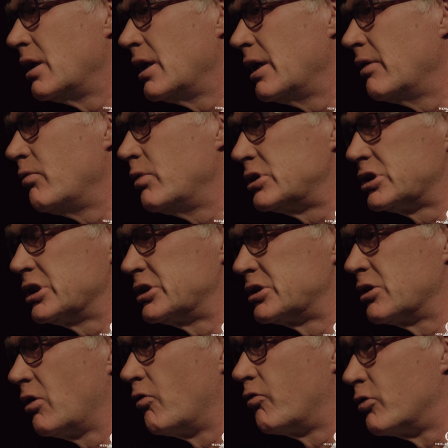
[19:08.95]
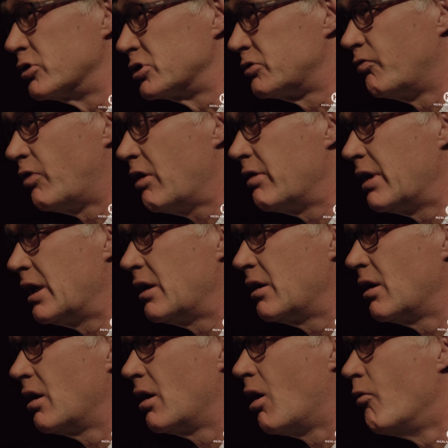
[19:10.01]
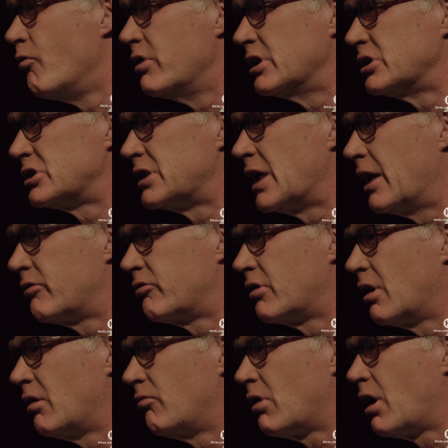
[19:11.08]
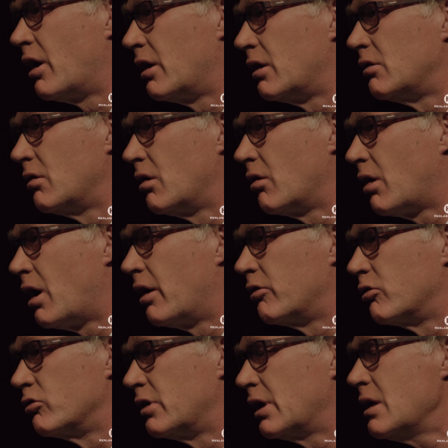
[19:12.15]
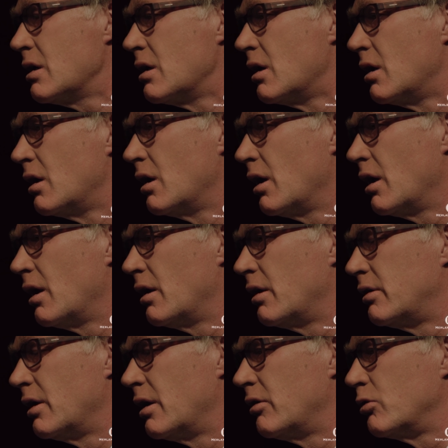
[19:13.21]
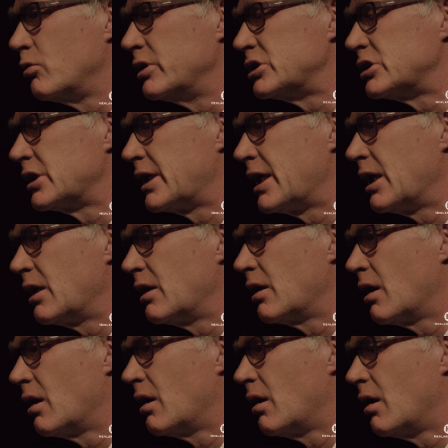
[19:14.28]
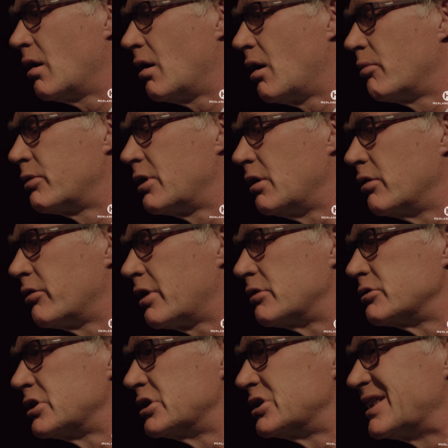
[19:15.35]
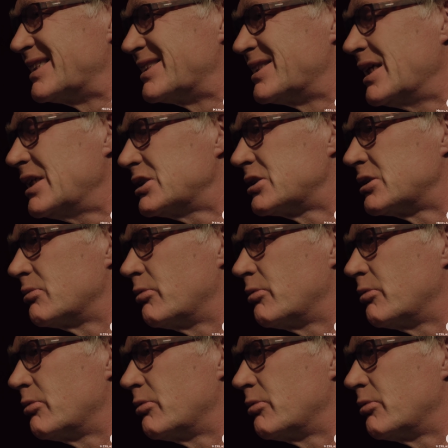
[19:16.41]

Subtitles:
Which is, of course, very obvious that Harald, the Norwegian king up till 1066,